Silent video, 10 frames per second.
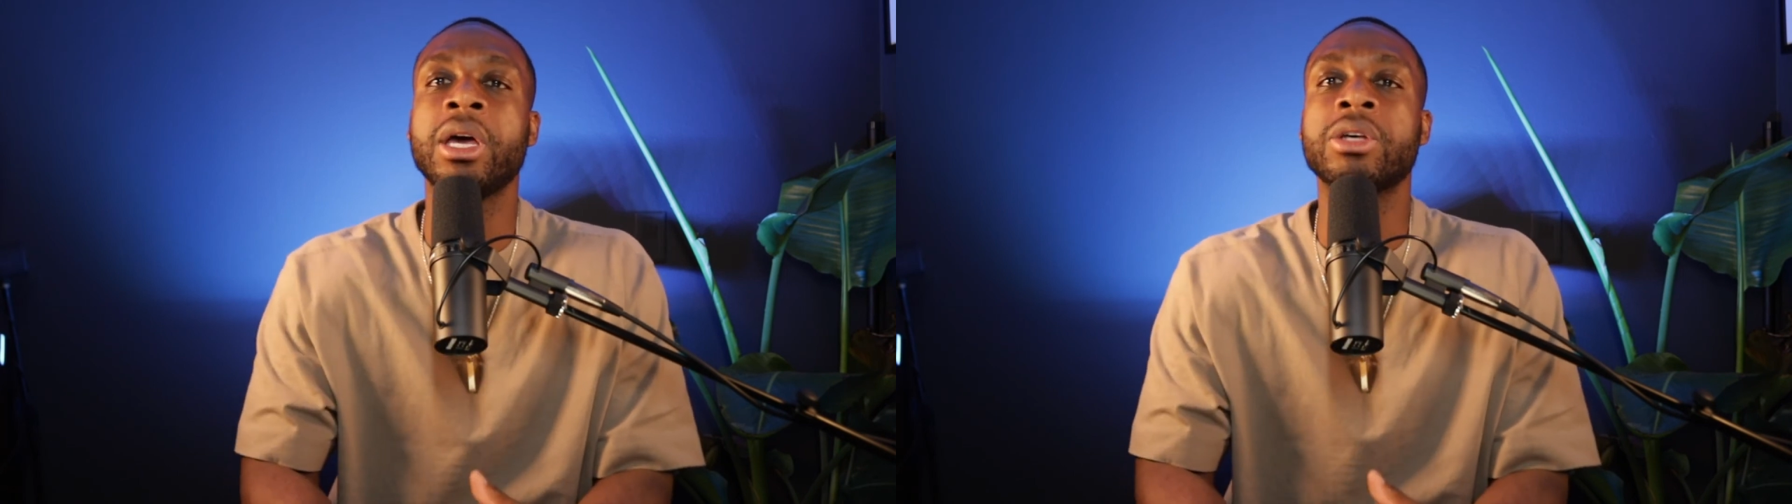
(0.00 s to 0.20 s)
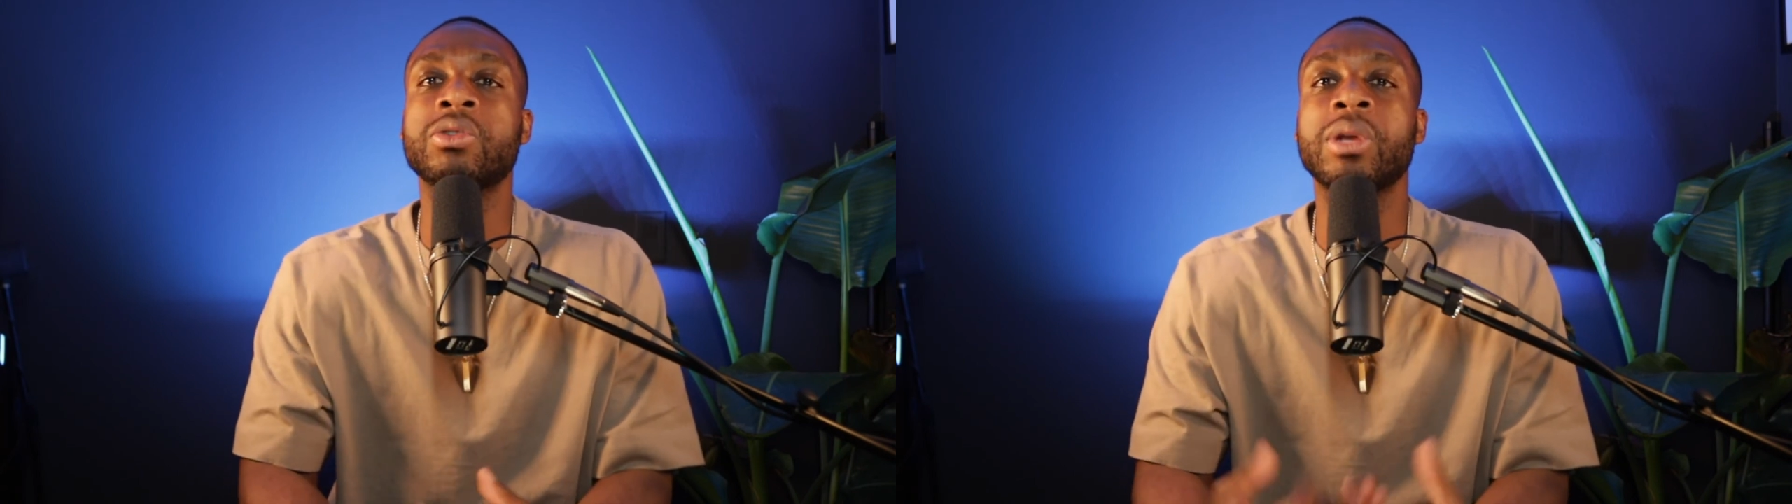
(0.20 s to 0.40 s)

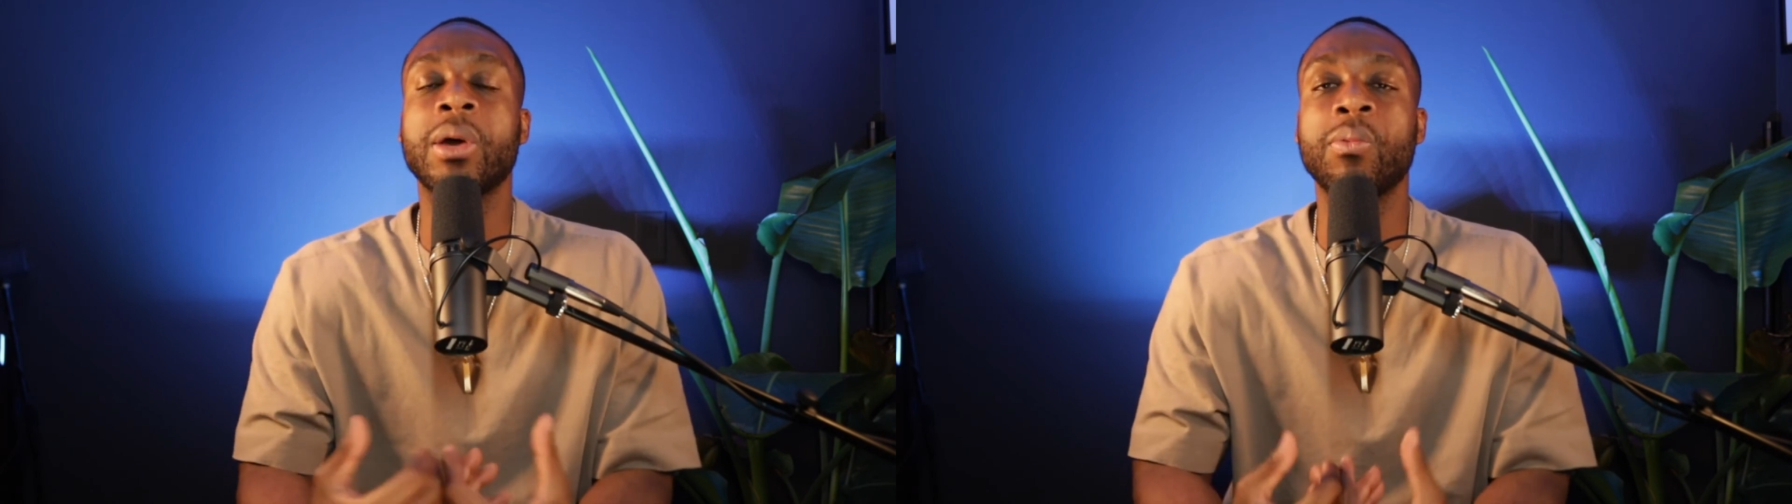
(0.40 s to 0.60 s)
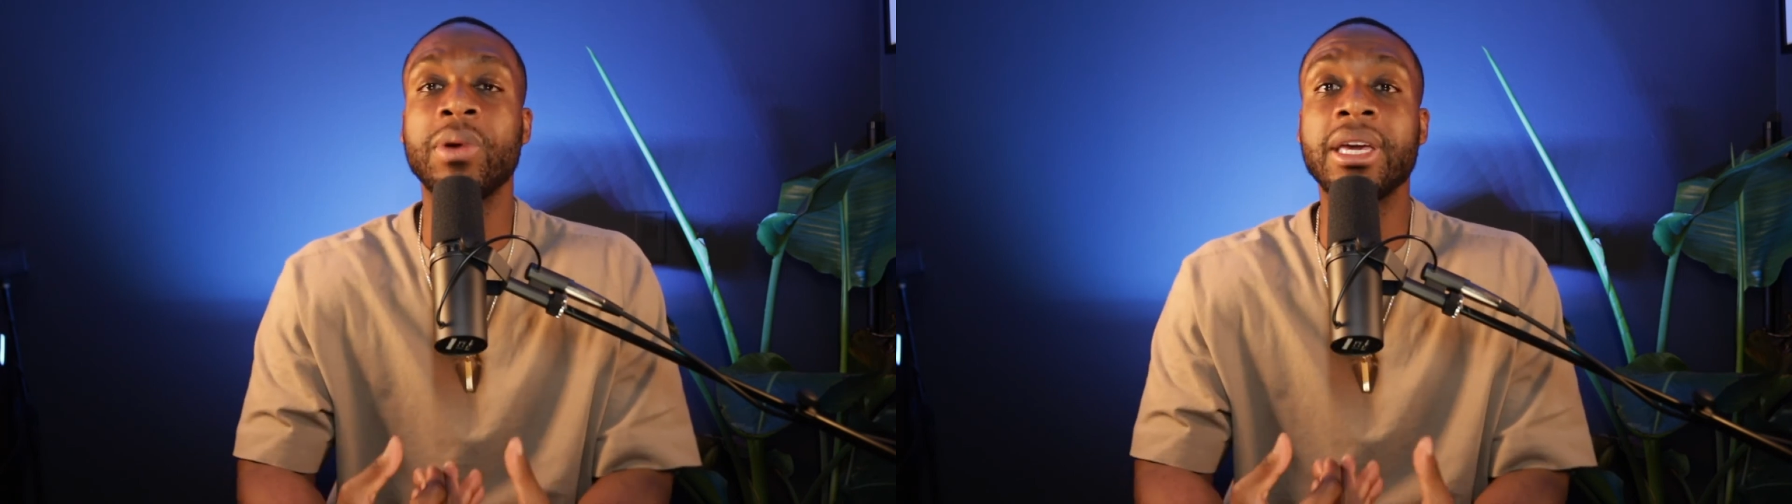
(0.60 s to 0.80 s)
so
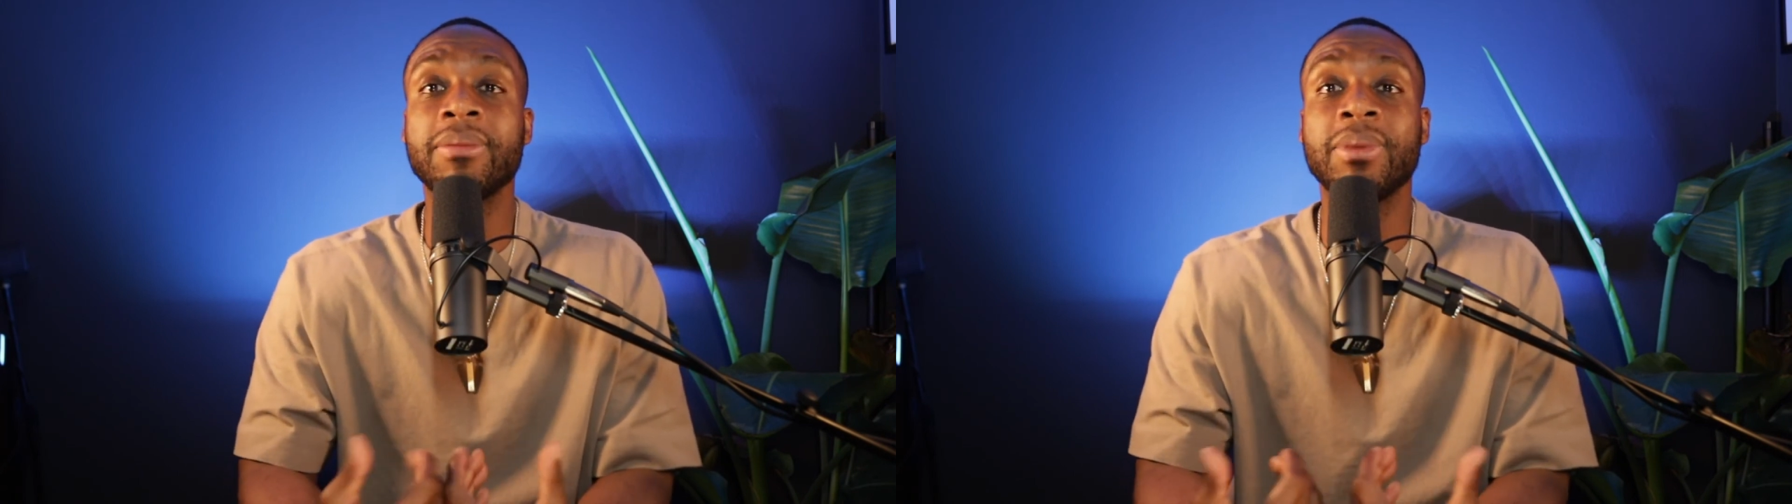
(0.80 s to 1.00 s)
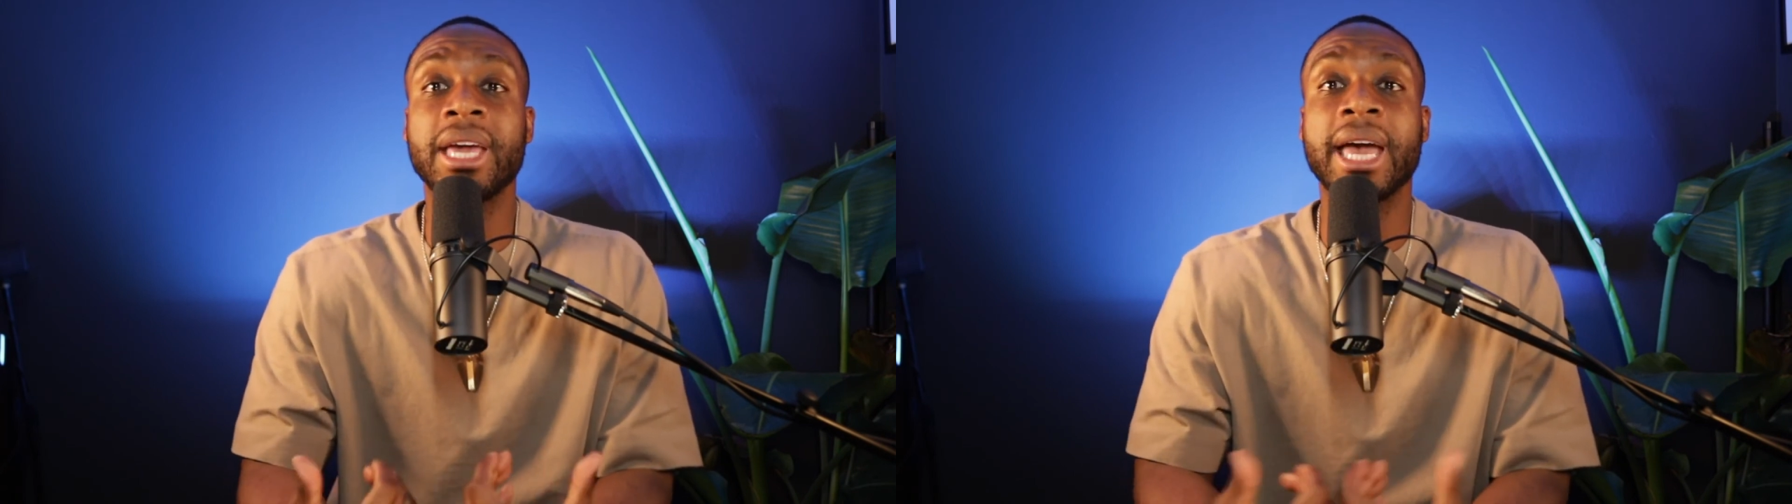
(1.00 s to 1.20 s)
that we
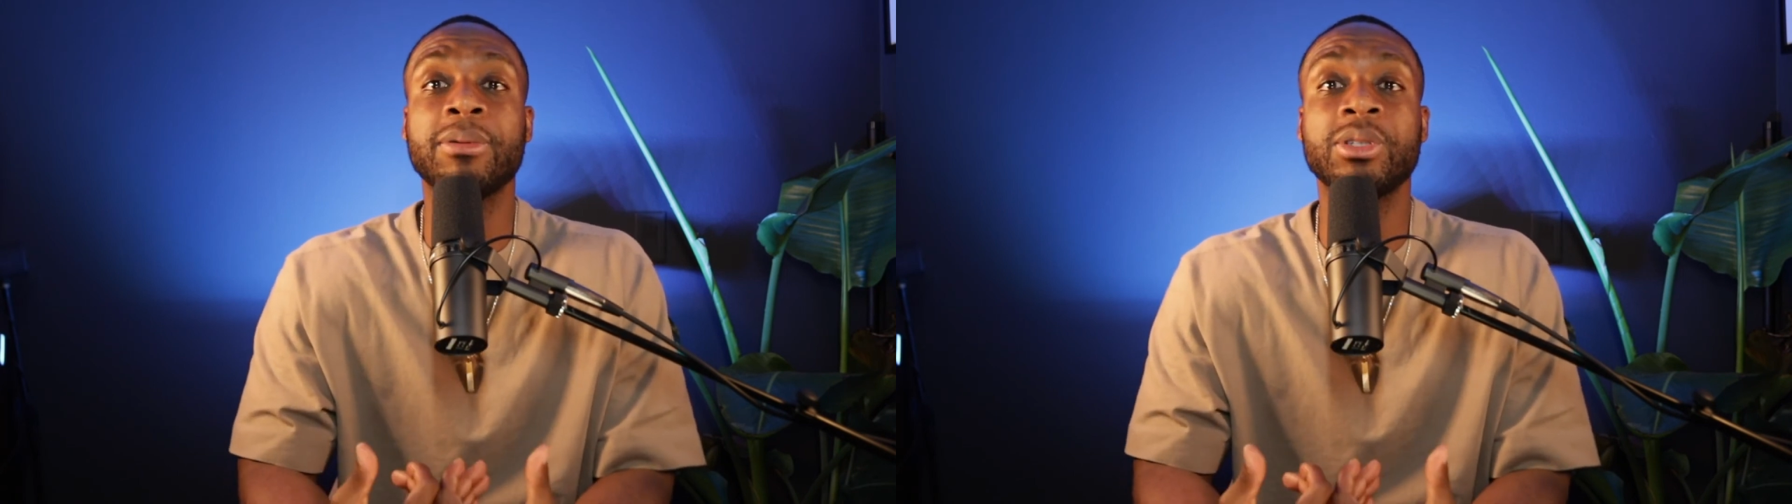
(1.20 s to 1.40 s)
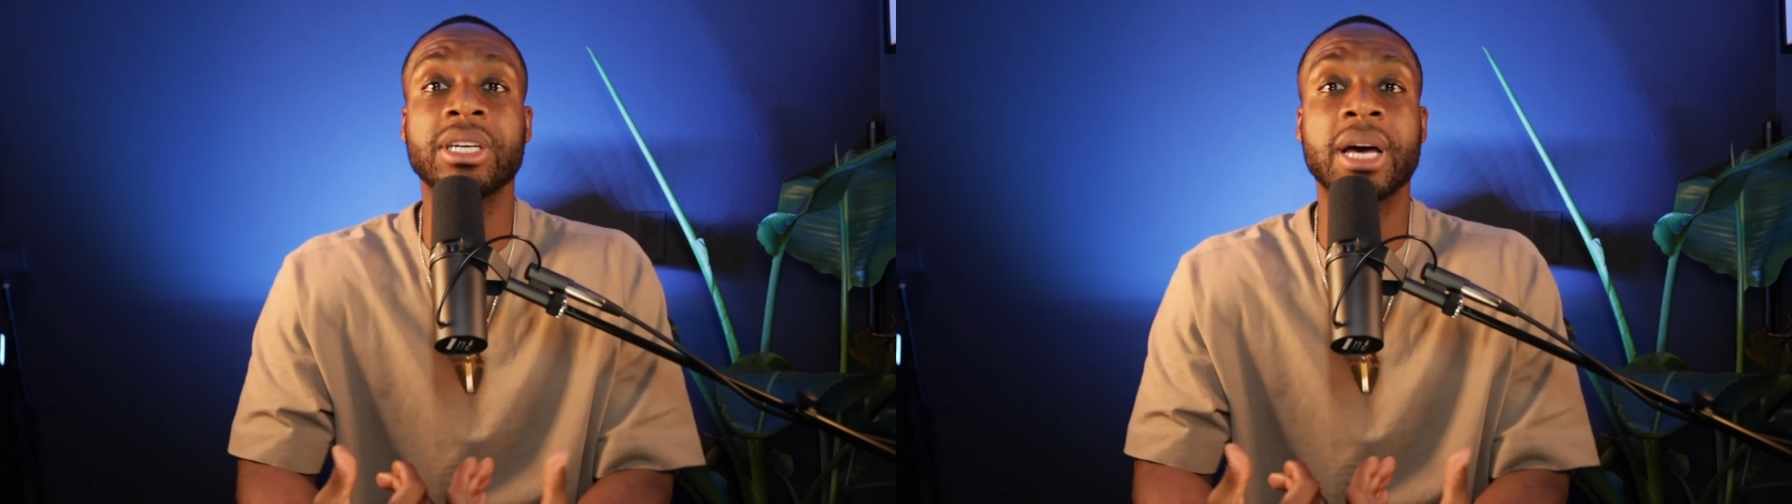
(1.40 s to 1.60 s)
can be able to